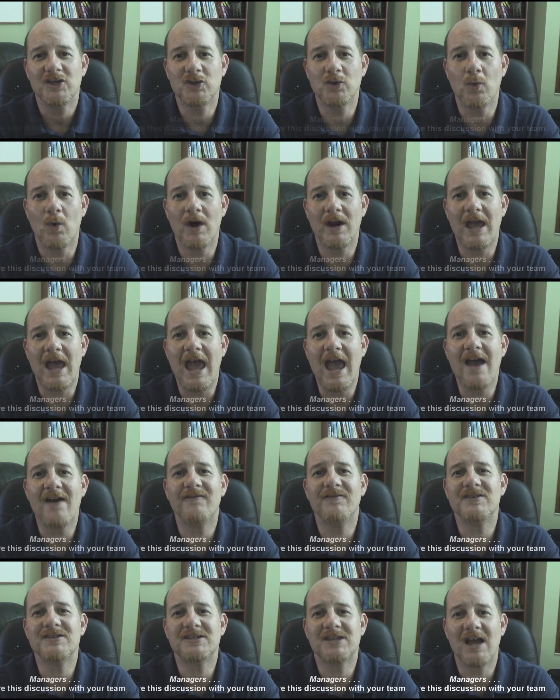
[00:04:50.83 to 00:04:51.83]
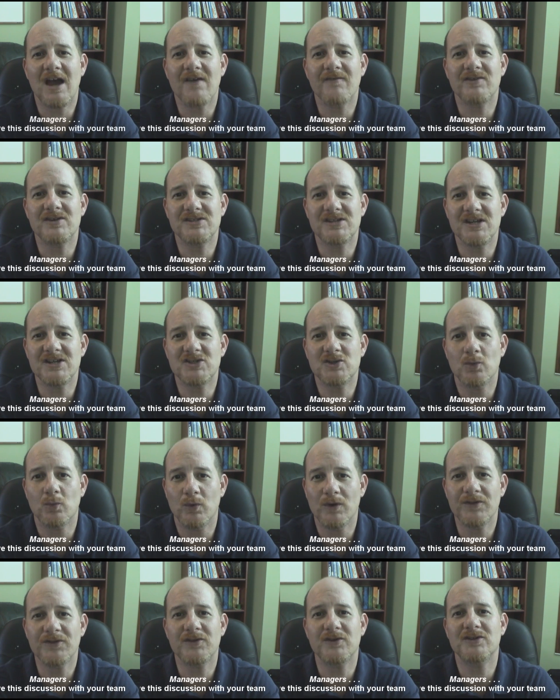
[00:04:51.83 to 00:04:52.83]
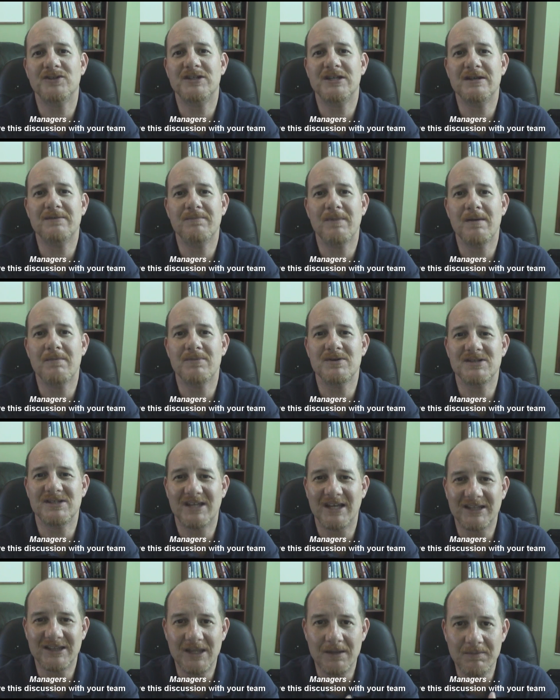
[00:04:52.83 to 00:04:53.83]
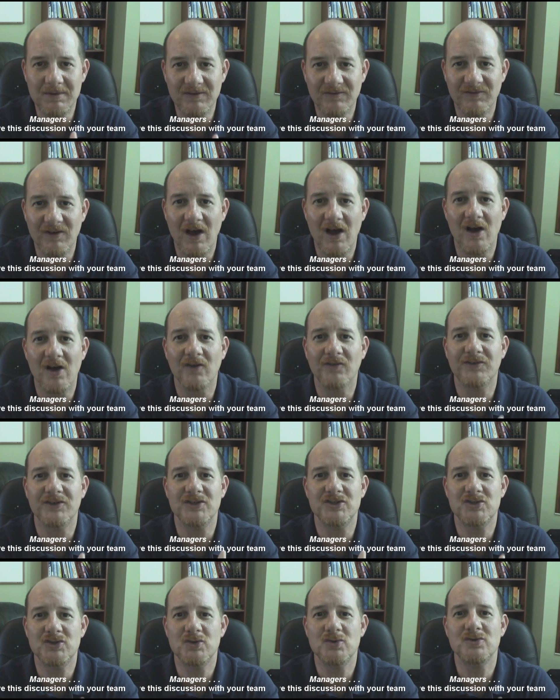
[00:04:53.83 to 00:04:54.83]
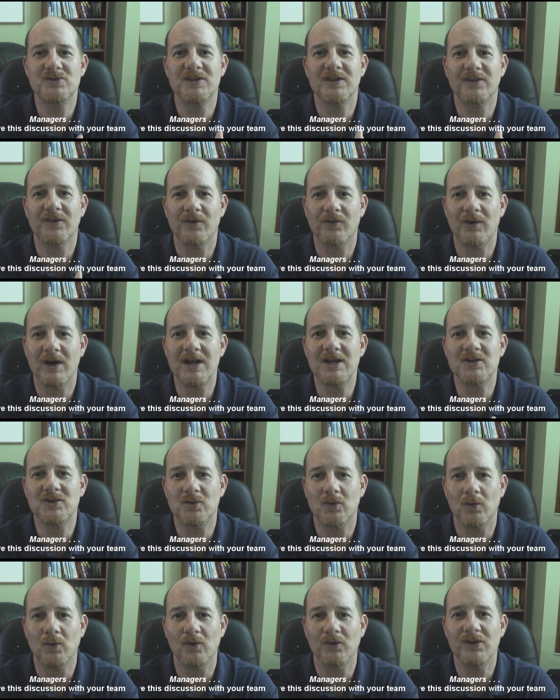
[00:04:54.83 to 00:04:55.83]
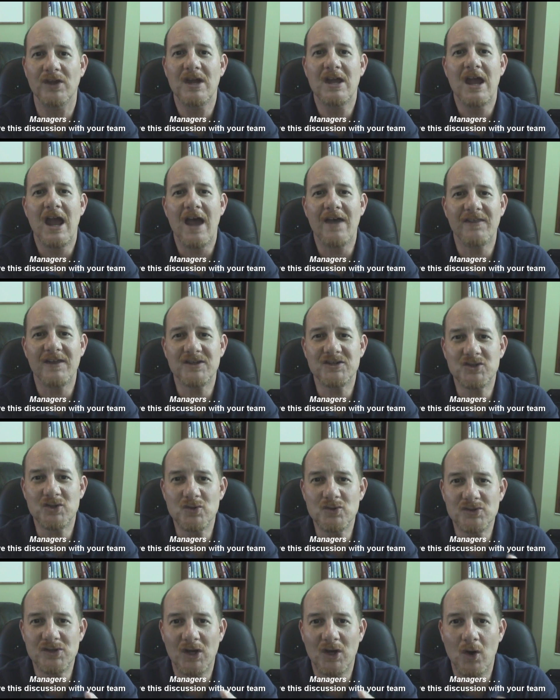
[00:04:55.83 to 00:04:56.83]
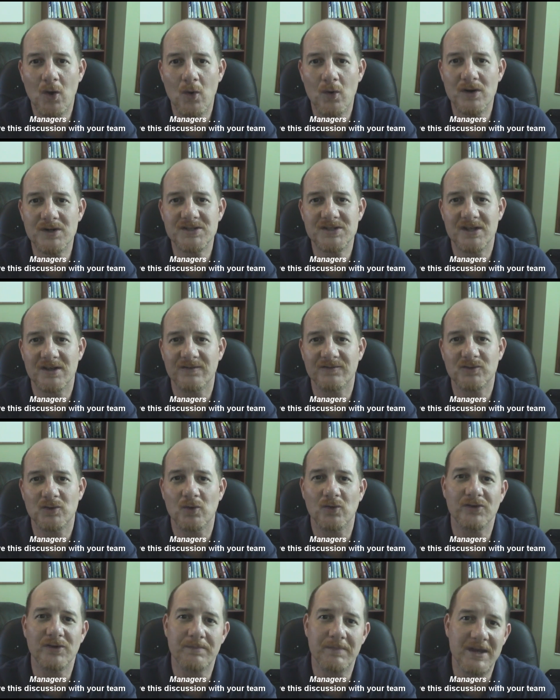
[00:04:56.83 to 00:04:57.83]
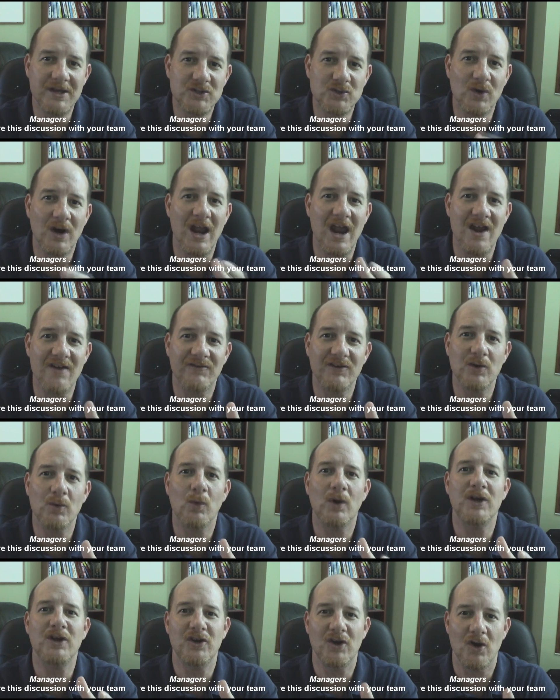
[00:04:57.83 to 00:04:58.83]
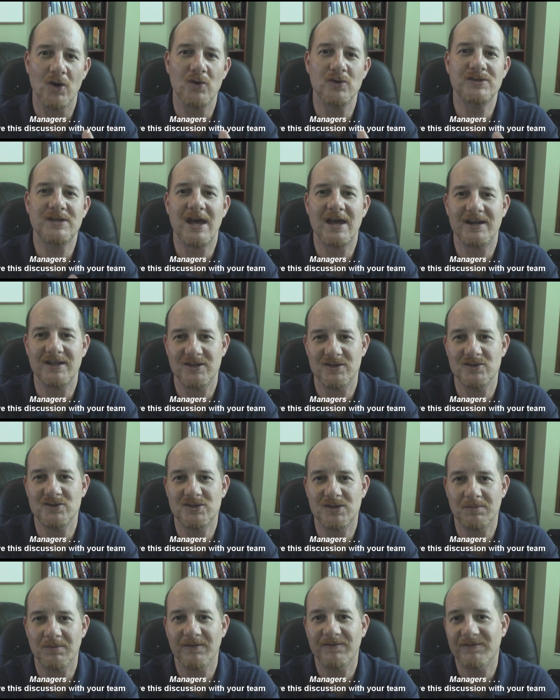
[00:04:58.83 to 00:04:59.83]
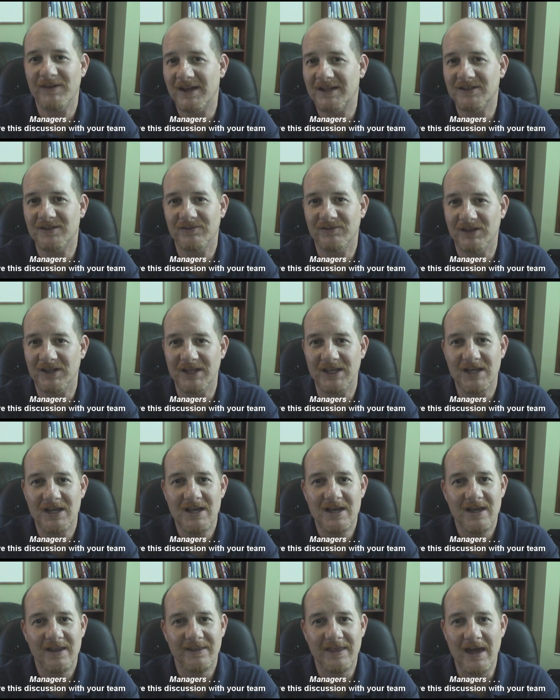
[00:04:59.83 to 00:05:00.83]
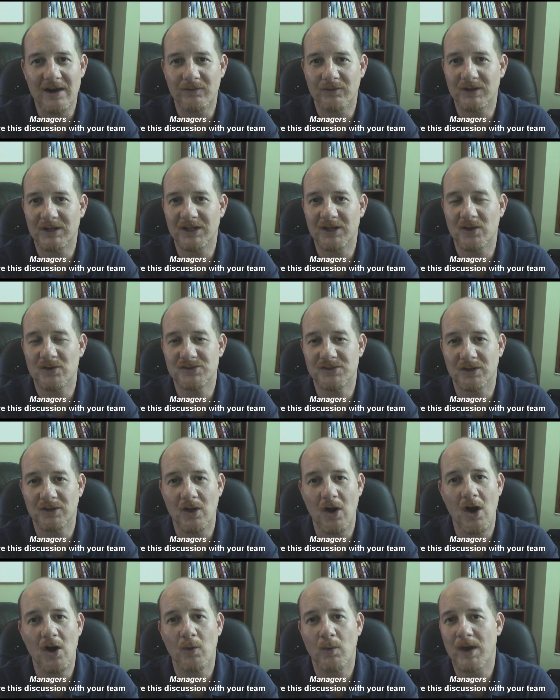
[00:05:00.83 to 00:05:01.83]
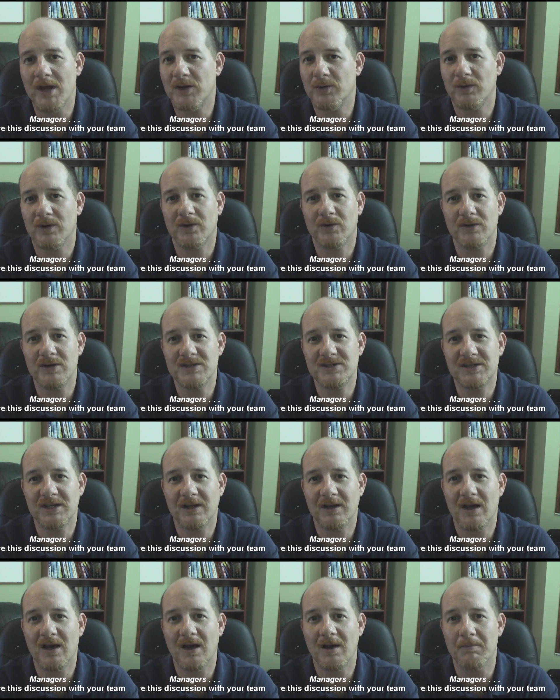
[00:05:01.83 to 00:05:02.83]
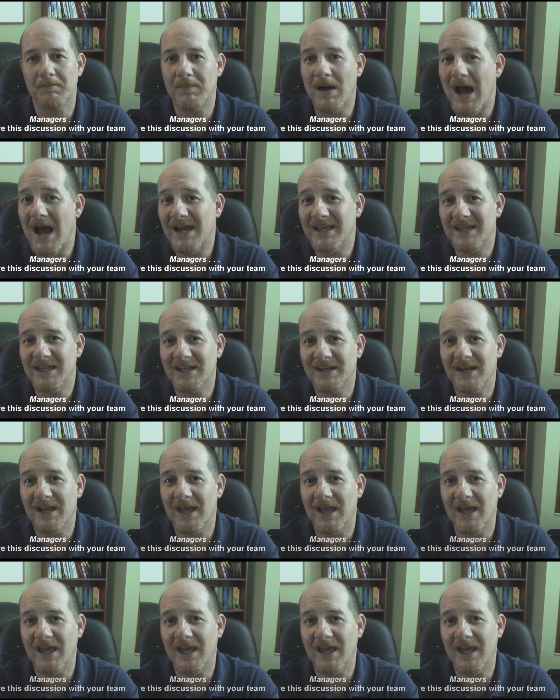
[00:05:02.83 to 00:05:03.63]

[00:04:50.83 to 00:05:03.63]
You want to have this conversation with your team members, get them involved in choosing the right tools, and then choose a core set of tools and make sure everyone knows how to use them effectively. That really goes a long way to increasing buy-in